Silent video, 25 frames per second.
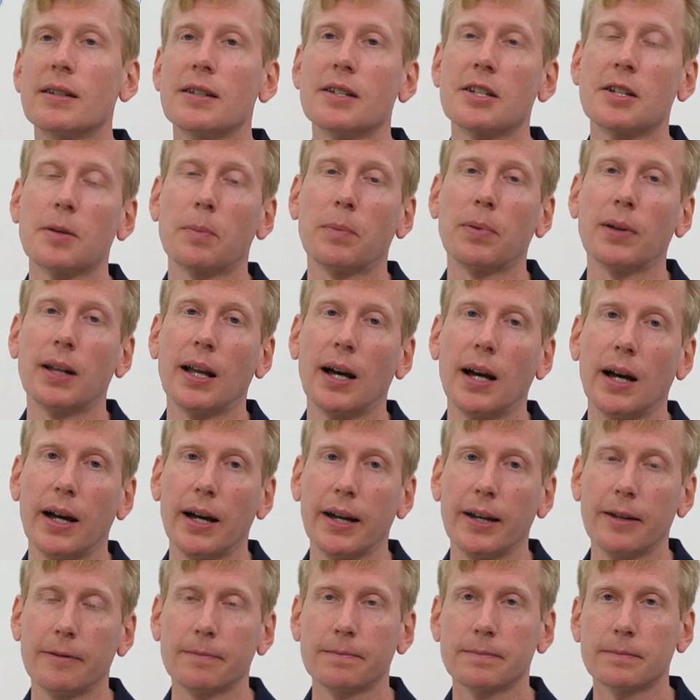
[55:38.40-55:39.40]
in
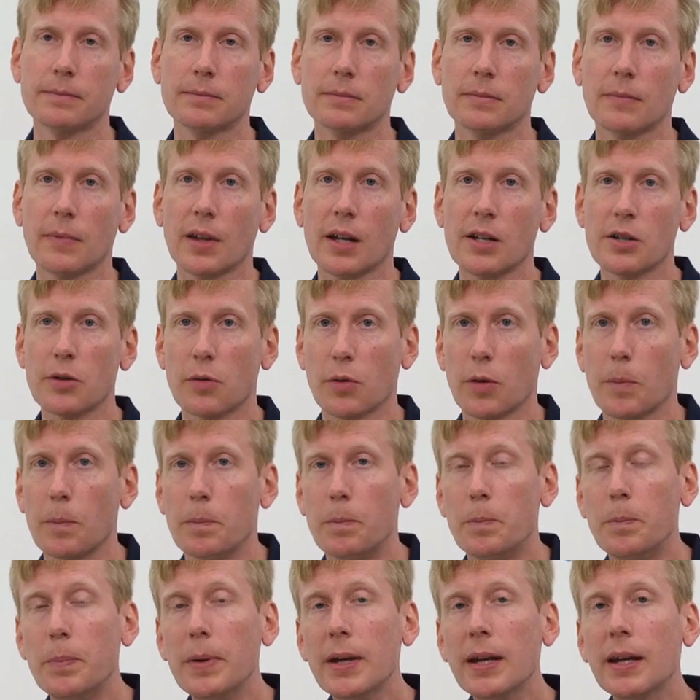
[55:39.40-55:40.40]
supply. So the
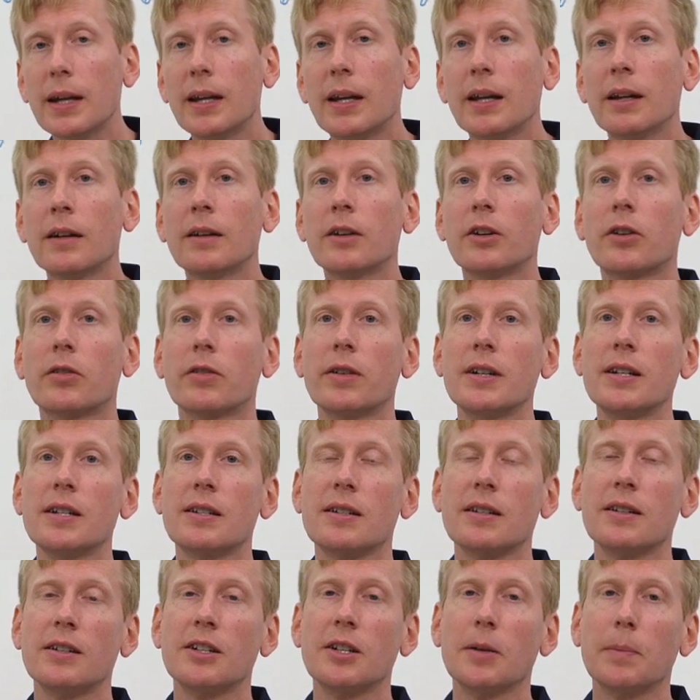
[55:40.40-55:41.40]
big
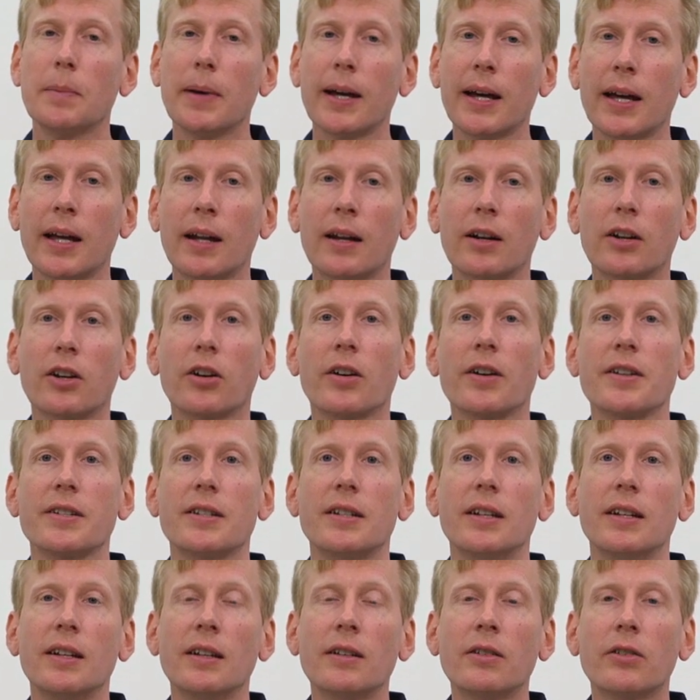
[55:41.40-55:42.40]
increase in demand
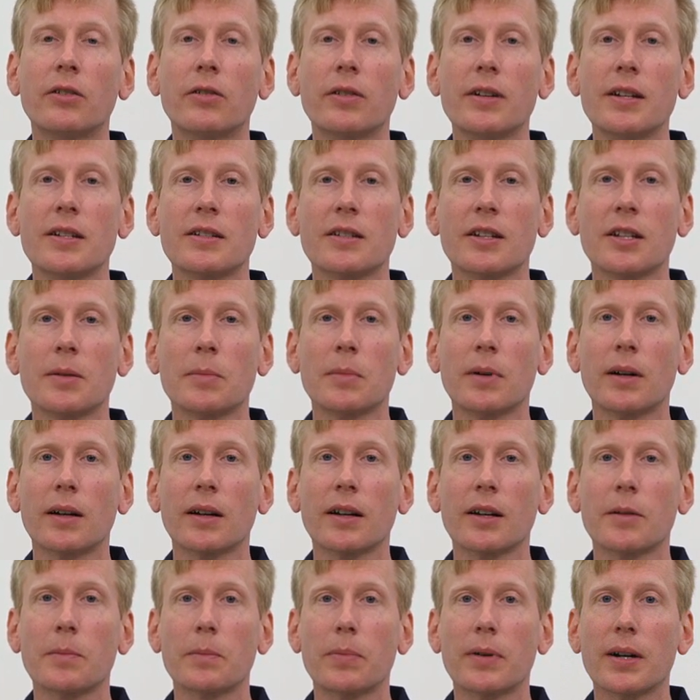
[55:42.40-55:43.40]
caused an increase in the
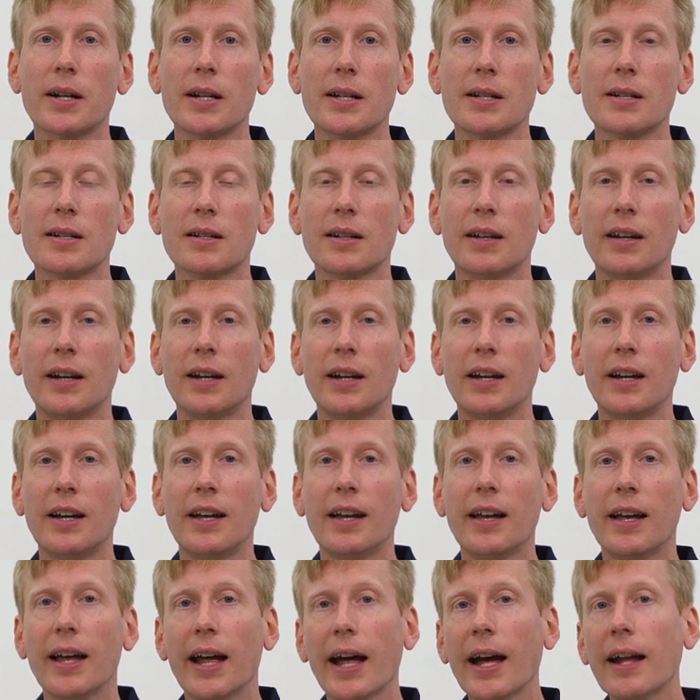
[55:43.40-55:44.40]
market price,
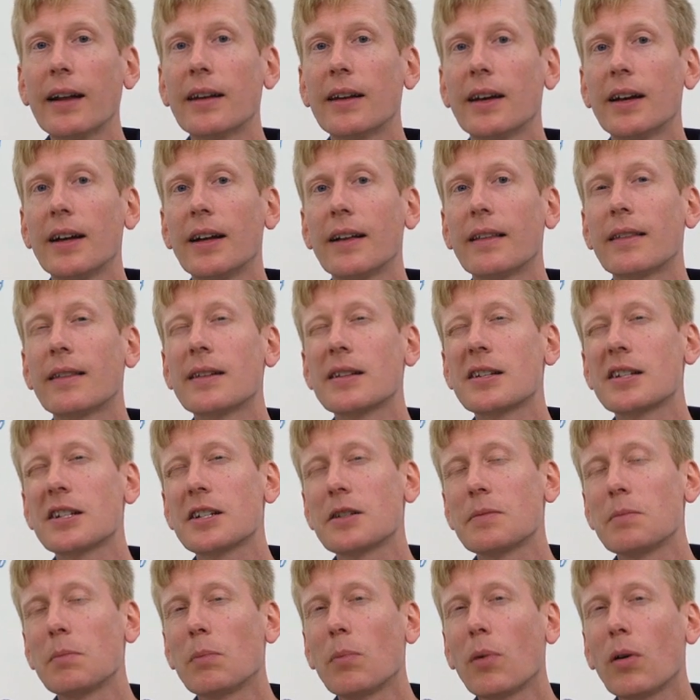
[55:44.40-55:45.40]
and the
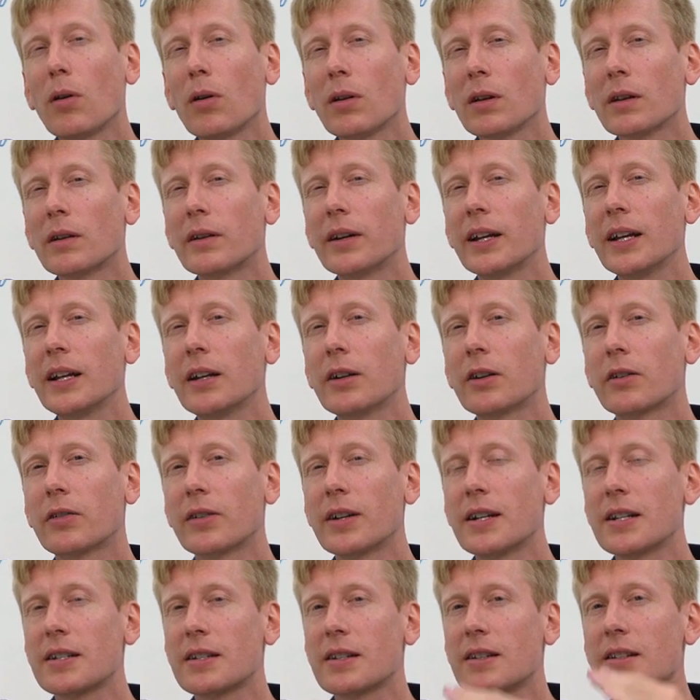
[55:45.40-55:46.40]
smaller
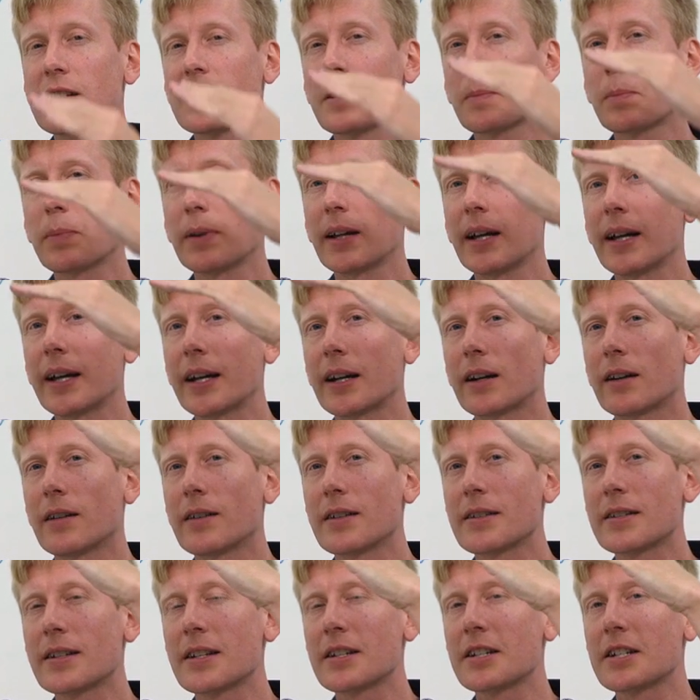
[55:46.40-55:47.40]
increase in supply
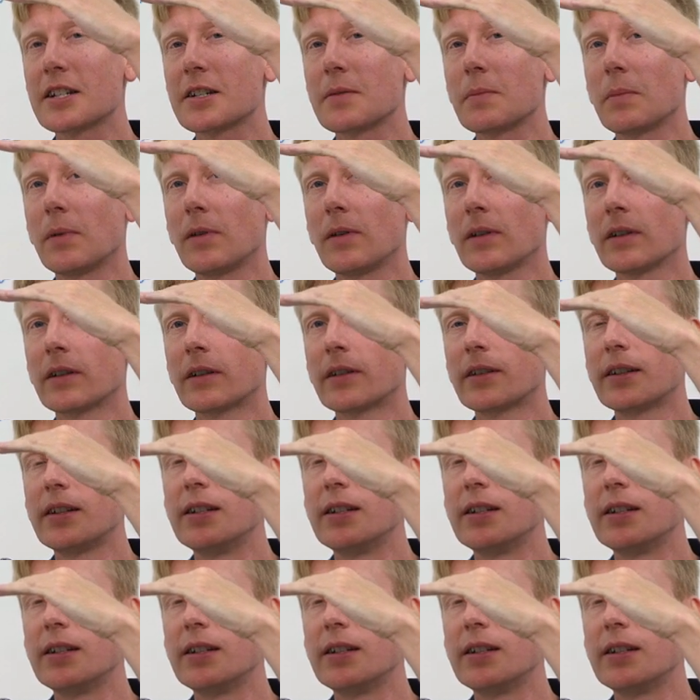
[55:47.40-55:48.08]
caused a smaller